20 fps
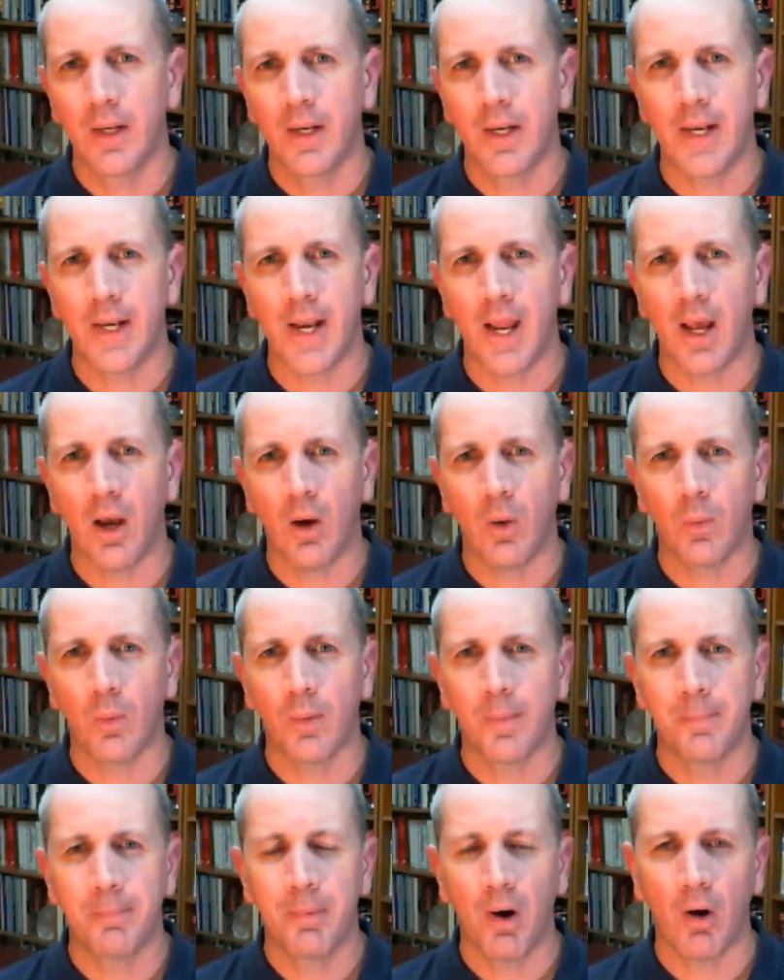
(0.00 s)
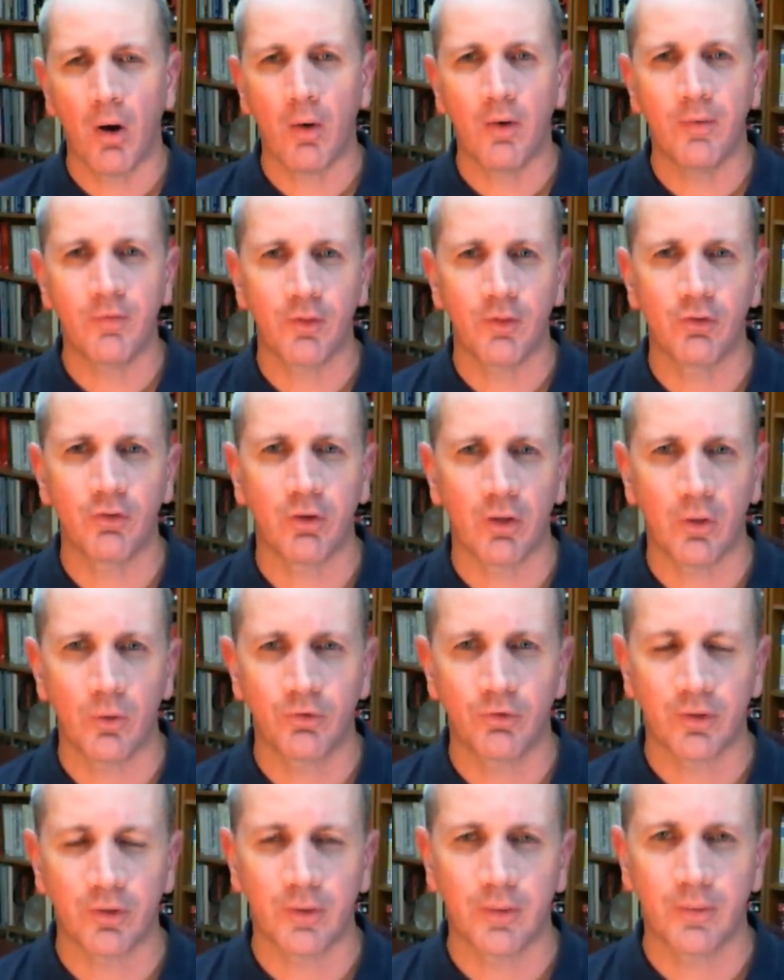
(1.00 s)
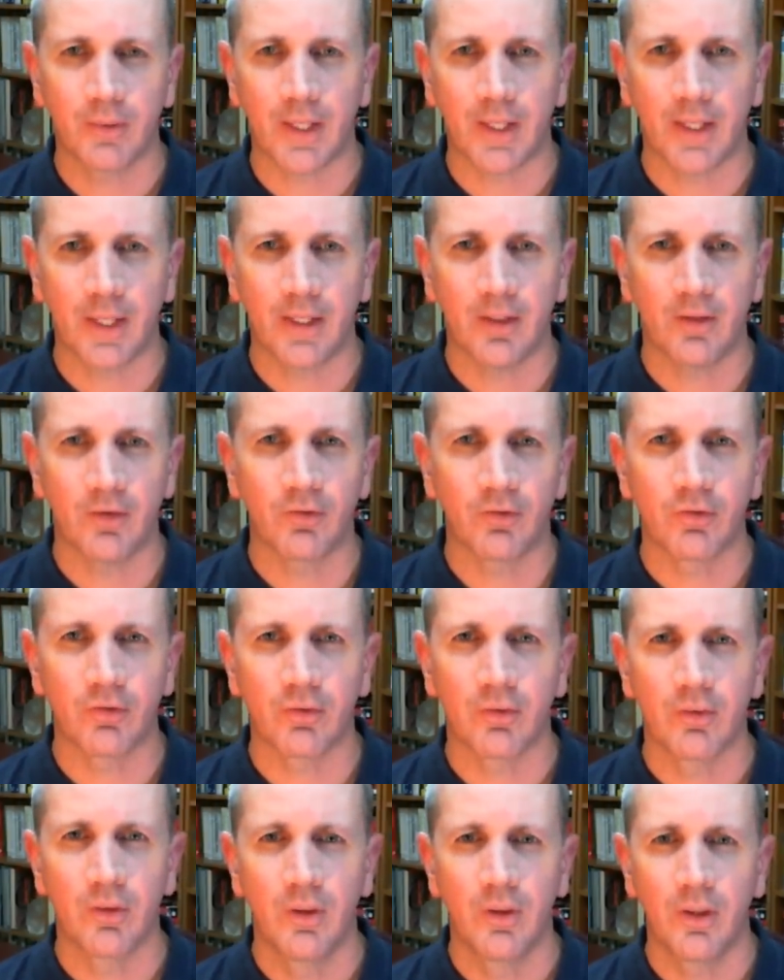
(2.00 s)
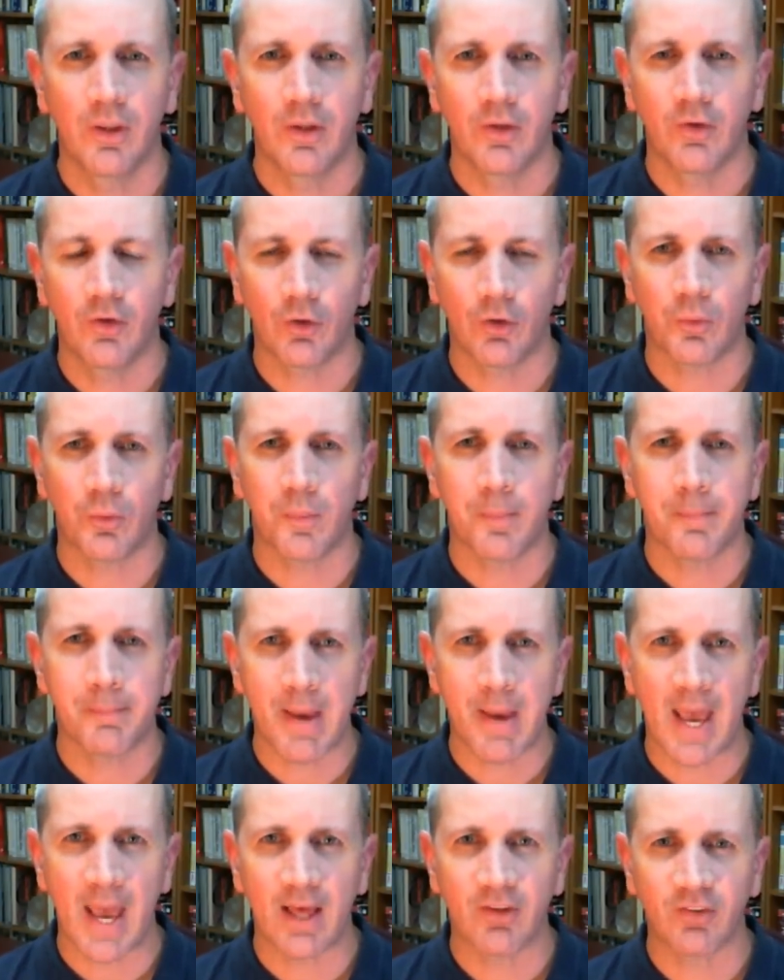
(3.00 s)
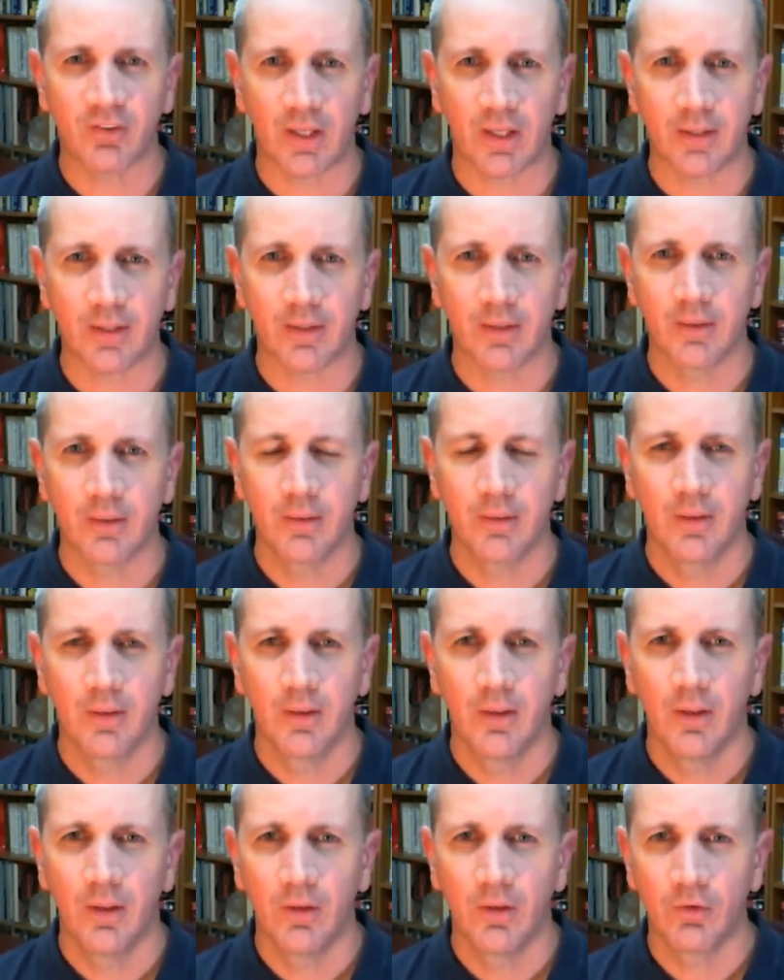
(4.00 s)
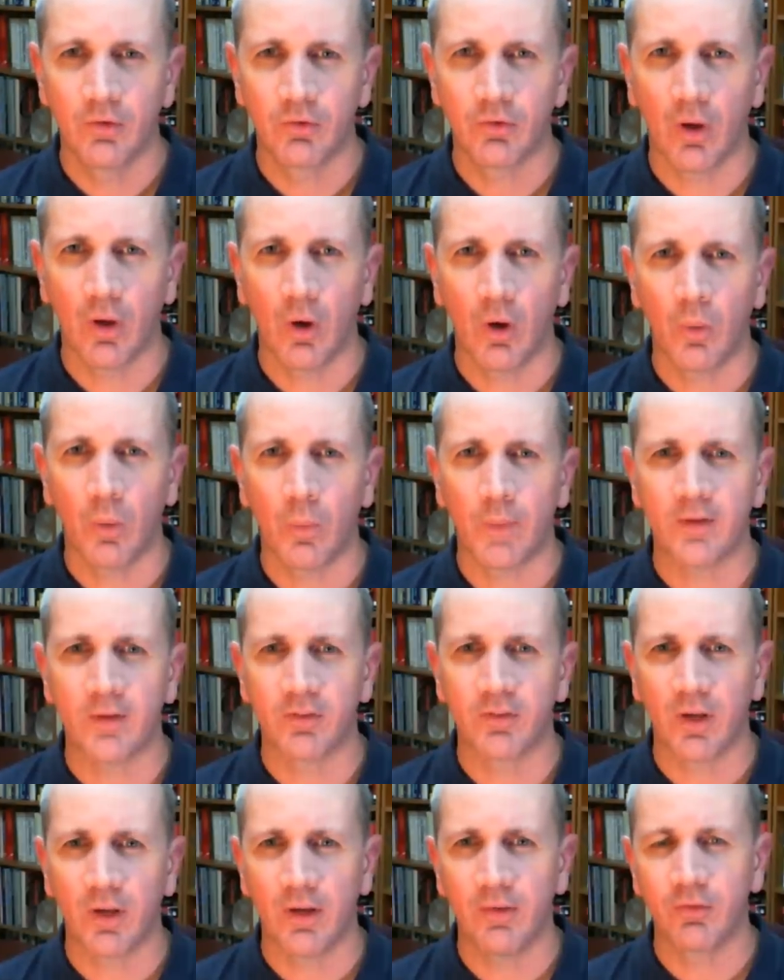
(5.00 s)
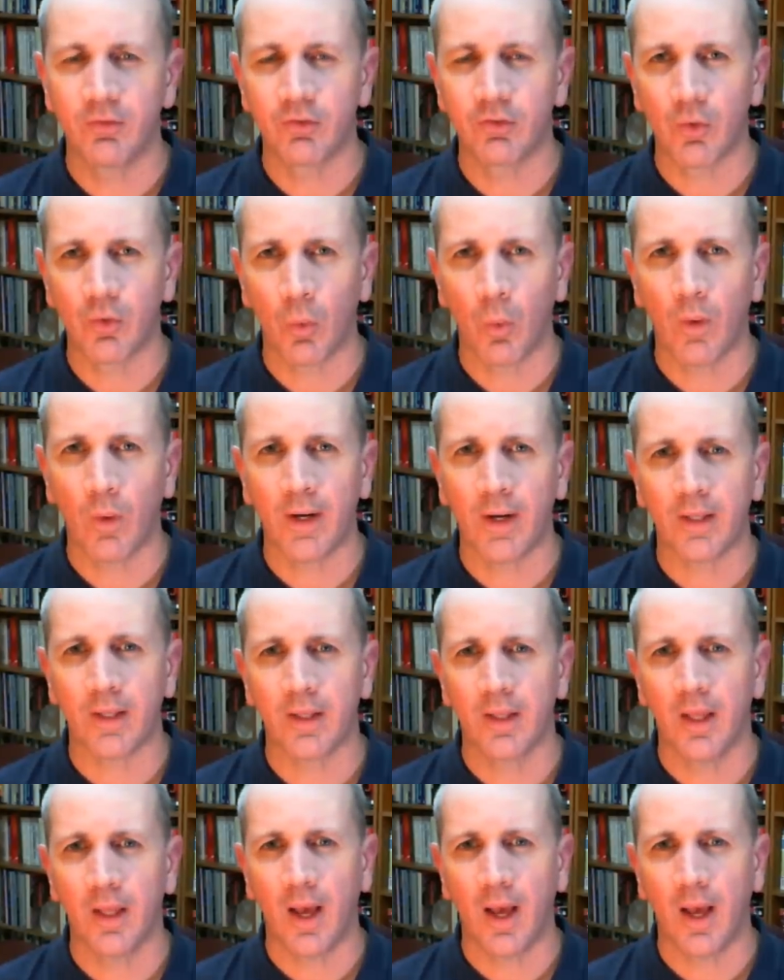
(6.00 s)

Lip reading: Now, part of the solution is to mask it. So instead of storing